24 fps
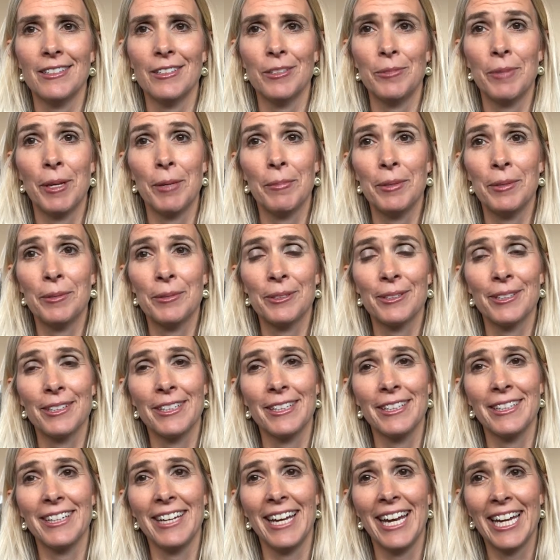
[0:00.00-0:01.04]
you might be
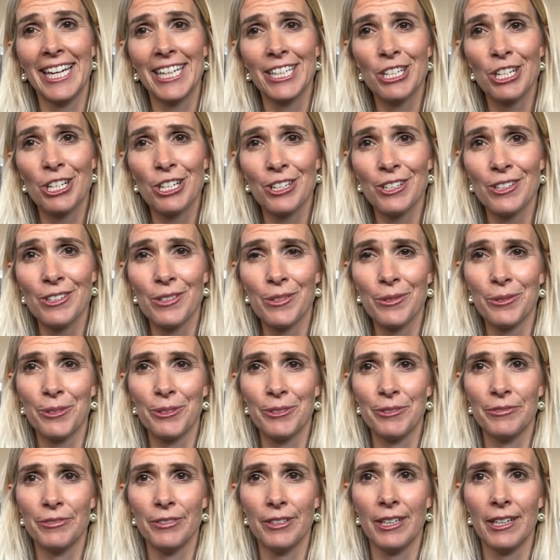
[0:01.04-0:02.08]
really anxious or
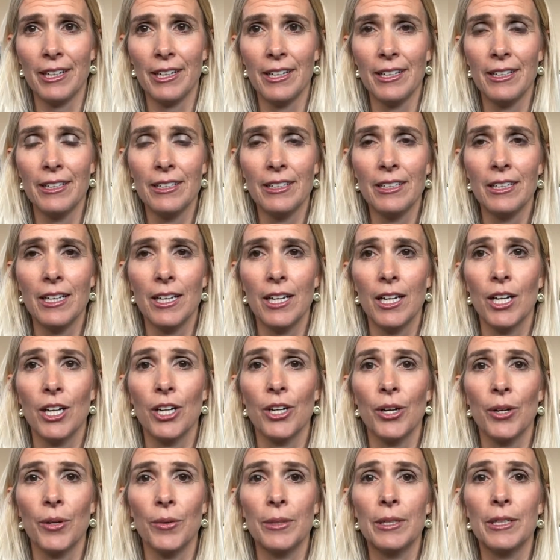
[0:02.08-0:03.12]
afraid.
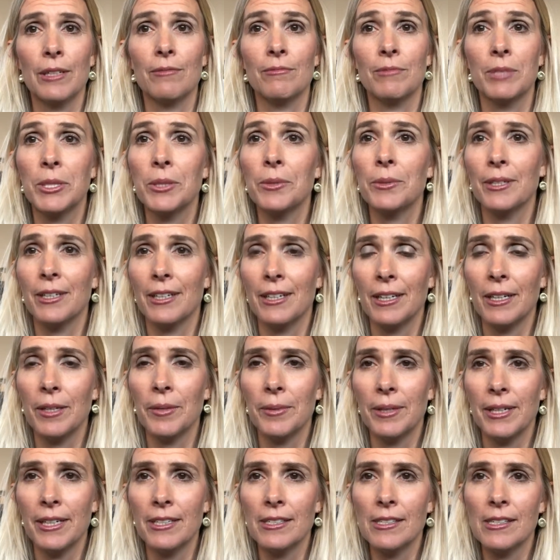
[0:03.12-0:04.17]
Go and do it
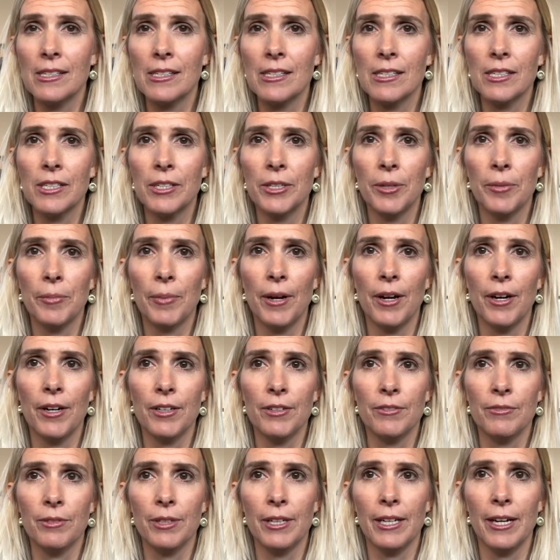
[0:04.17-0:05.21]
anyways. You know, part
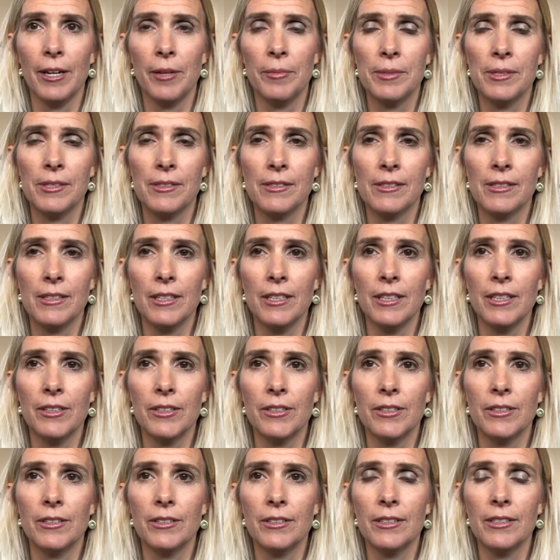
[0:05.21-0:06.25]
of what helps us
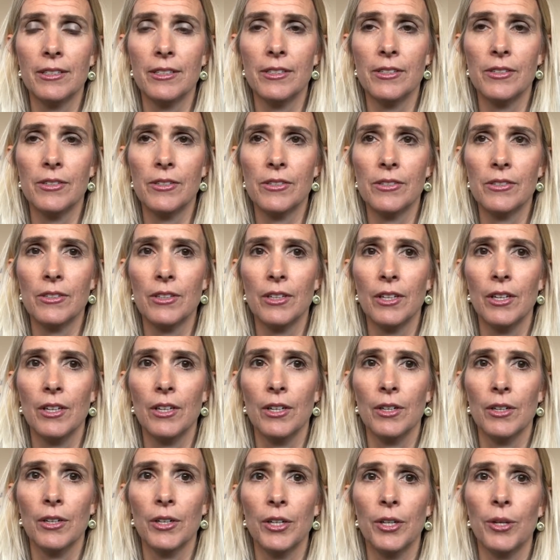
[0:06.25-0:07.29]
heal is,
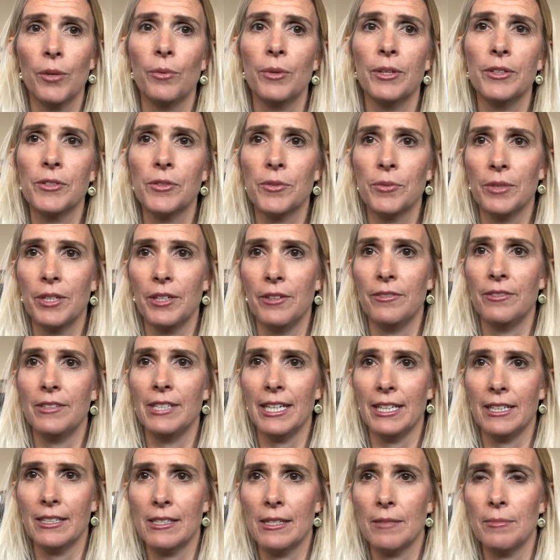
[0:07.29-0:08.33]
you know, once we've
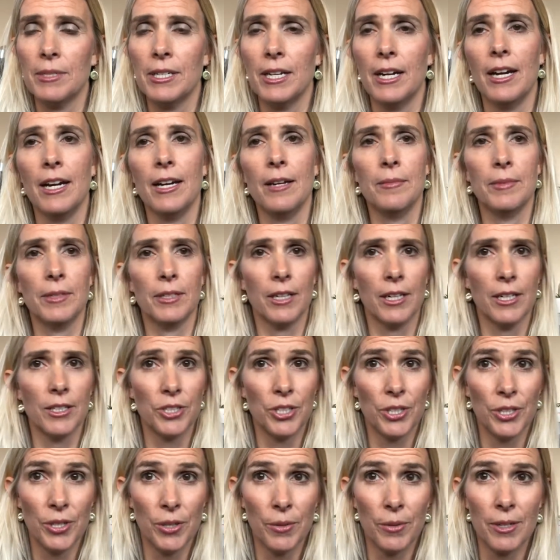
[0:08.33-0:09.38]
taken some time and gotten
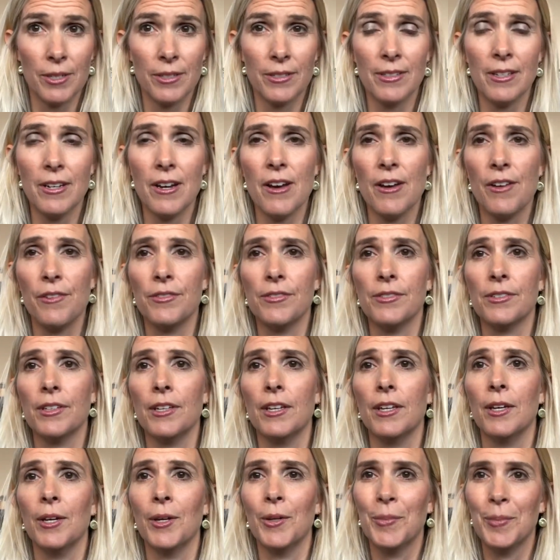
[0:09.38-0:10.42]
to know ourselves,
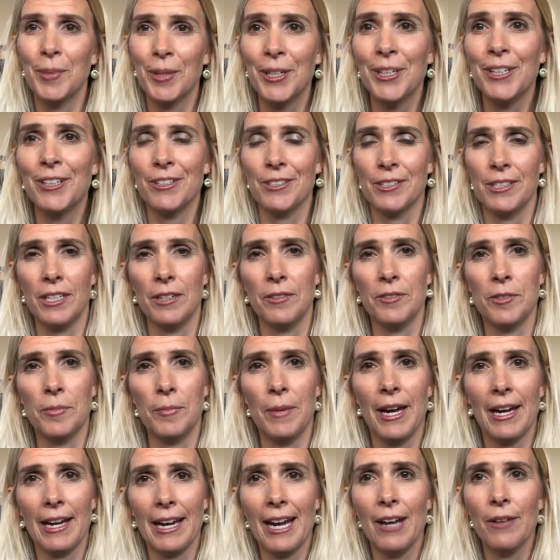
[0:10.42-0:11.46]
putting ourselves
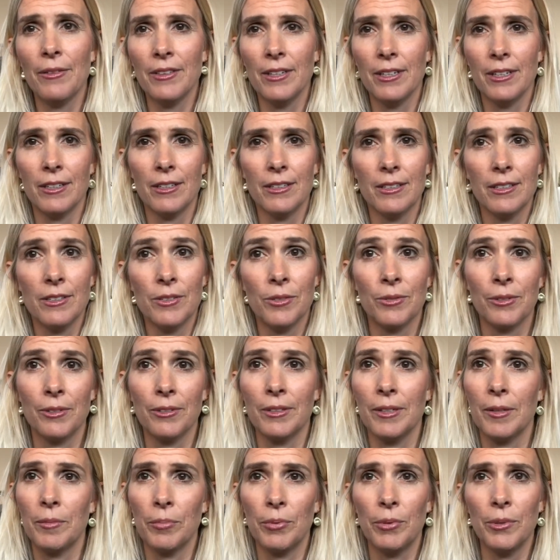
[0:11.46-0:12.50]
back out there is
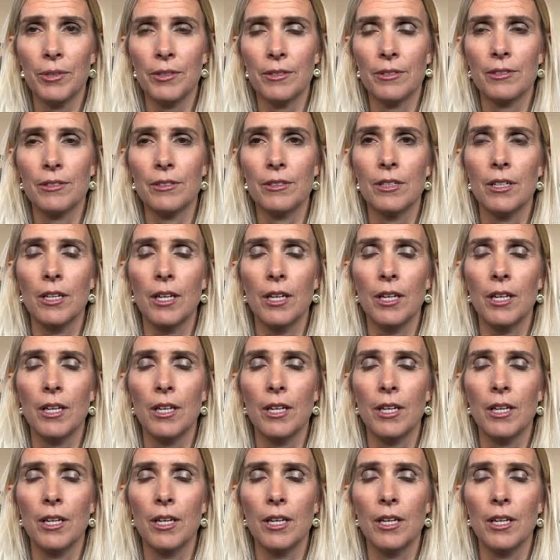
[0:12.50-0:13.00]
really important.